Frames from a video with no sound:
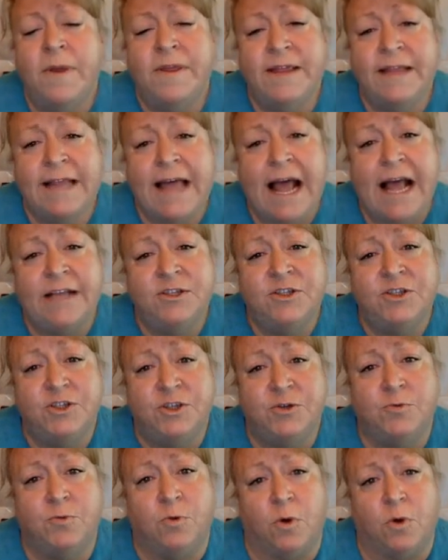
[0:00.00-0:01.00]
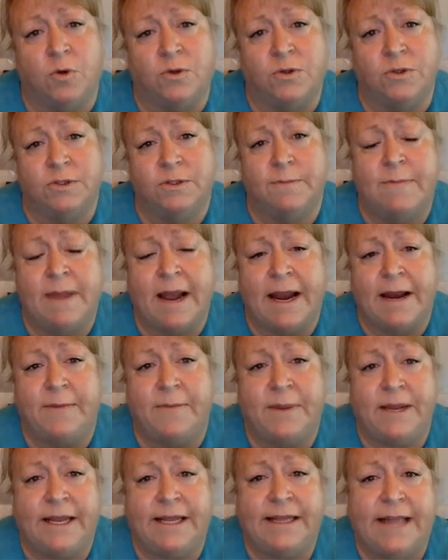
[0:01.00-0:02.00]
But the last two roles
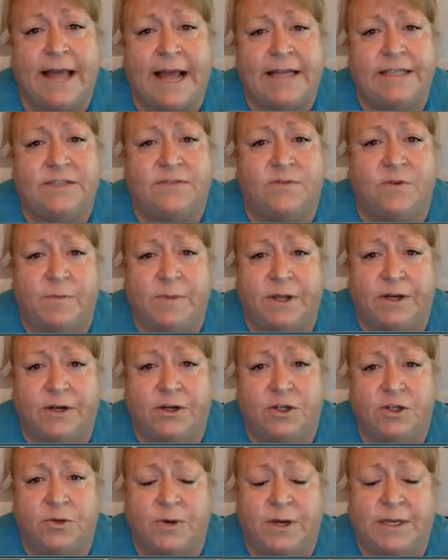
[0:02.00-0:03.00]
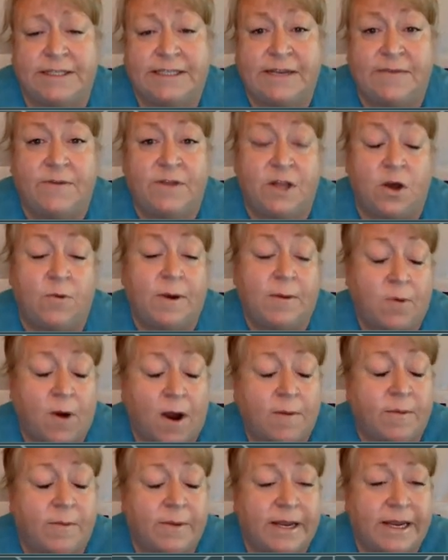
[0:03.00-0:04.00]
might be less familiar to us, even though we
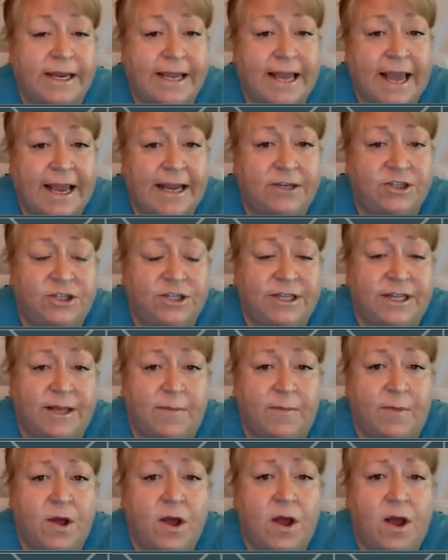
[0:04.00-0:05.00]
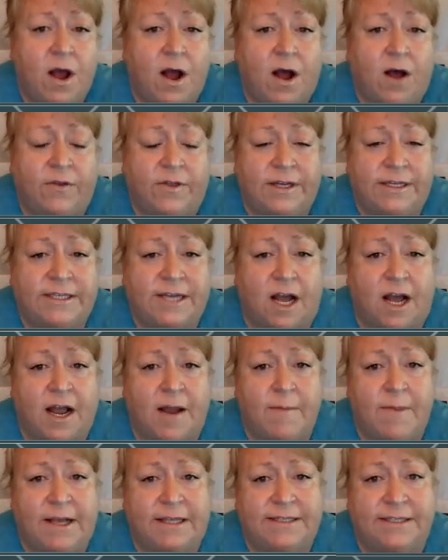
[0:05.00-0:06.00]
probably engage in them all the
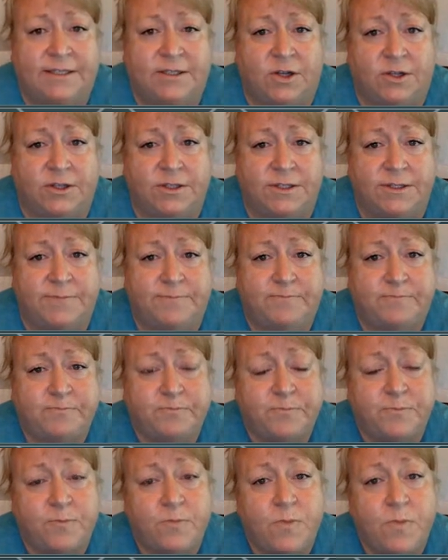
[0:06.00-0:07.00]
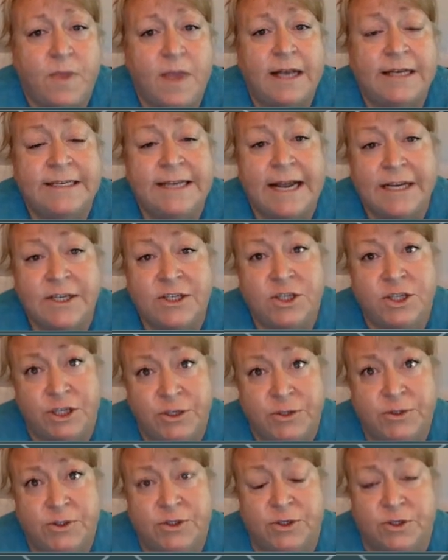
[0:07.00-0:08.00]
time as adults text
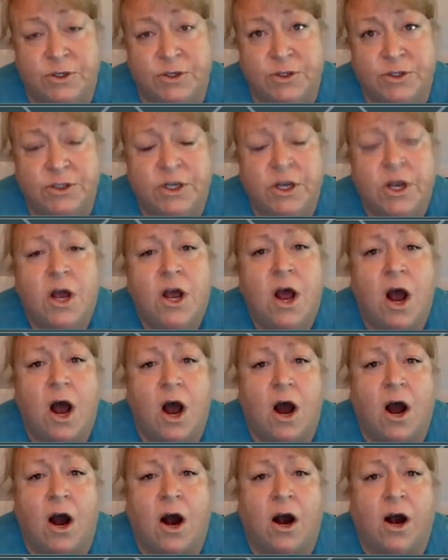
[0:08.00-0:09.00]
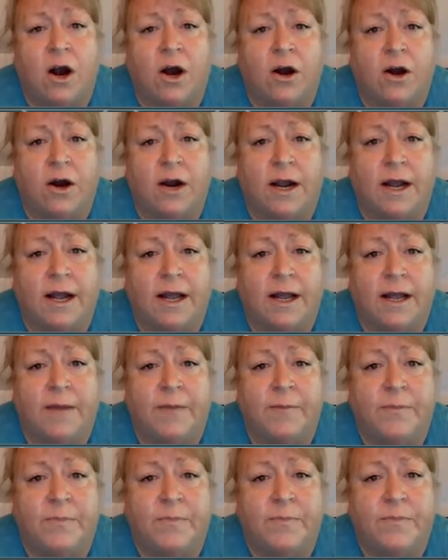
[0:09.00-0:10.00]
users are
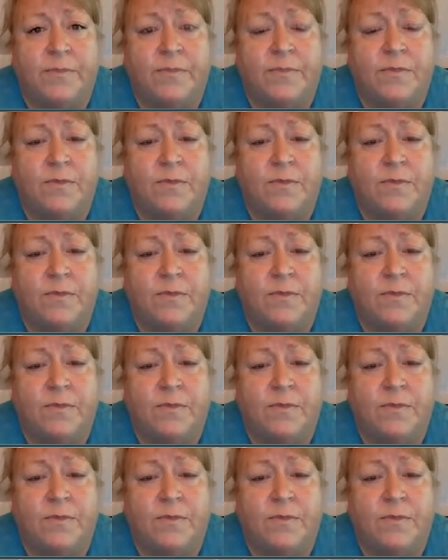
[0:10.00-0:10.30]
um,